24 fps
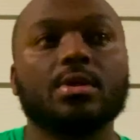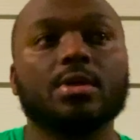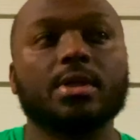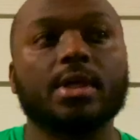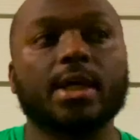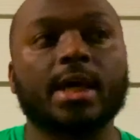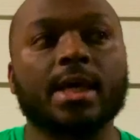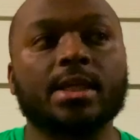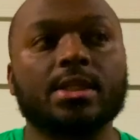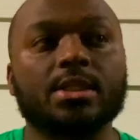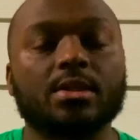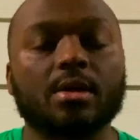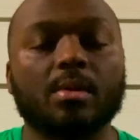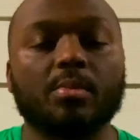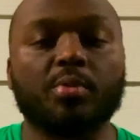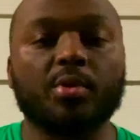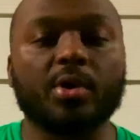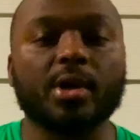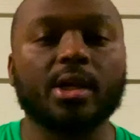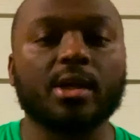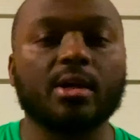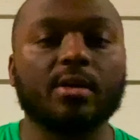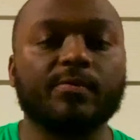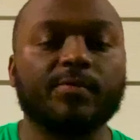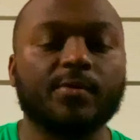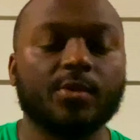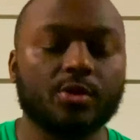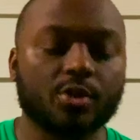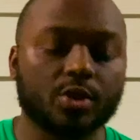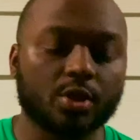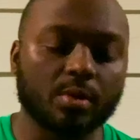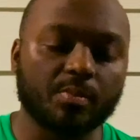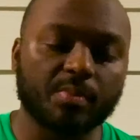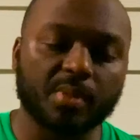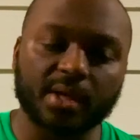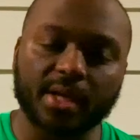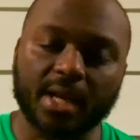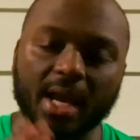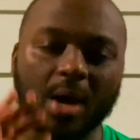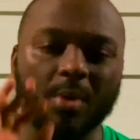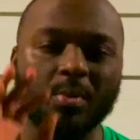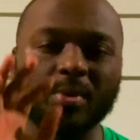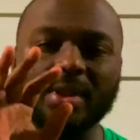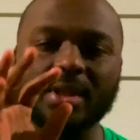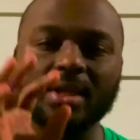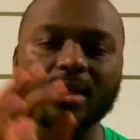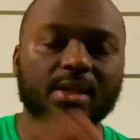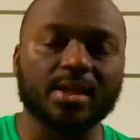at some point in the future, but not
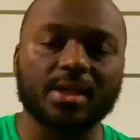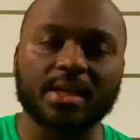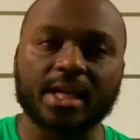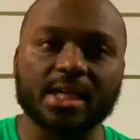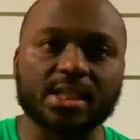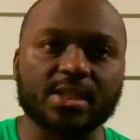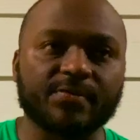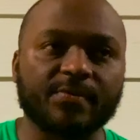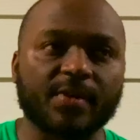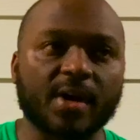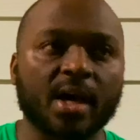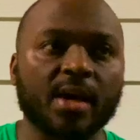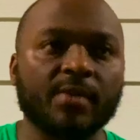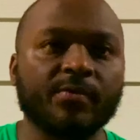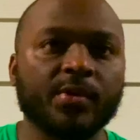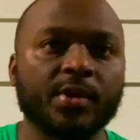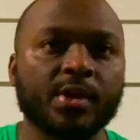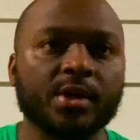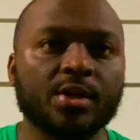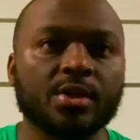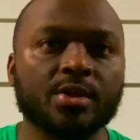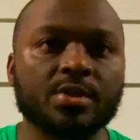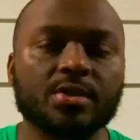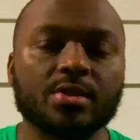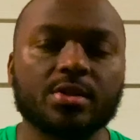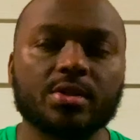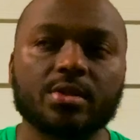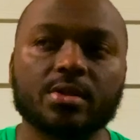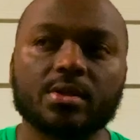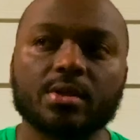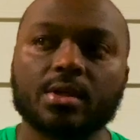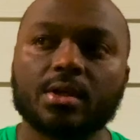within the next 5 years.